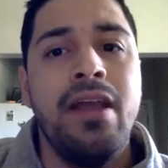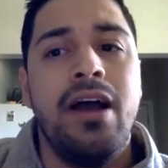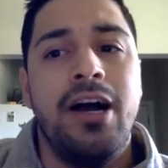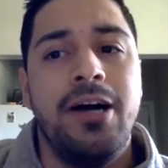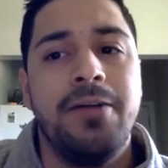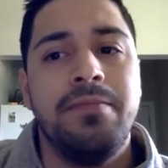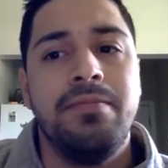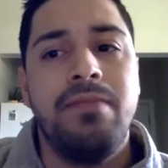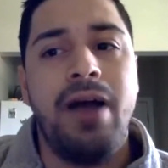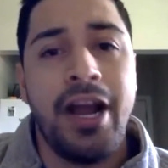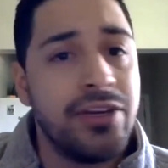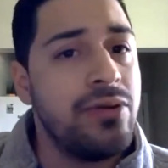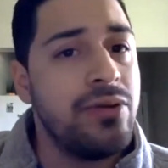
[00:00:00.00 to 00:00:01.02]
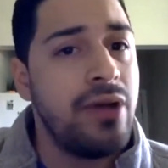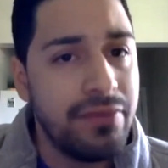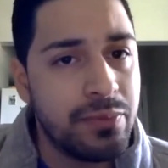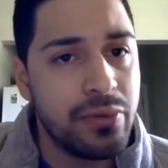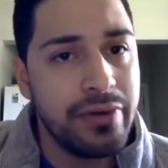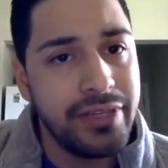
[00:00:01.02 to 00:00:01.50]
um, I do have the
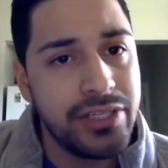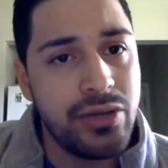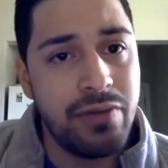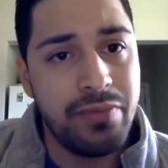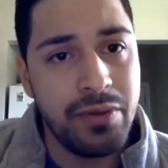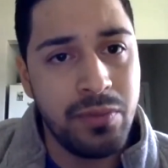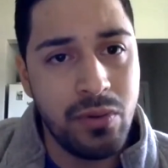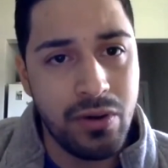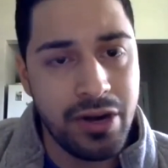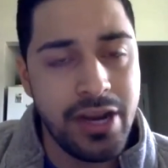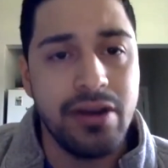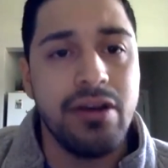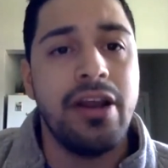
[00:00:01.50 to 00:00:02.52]
privilege to have been born here,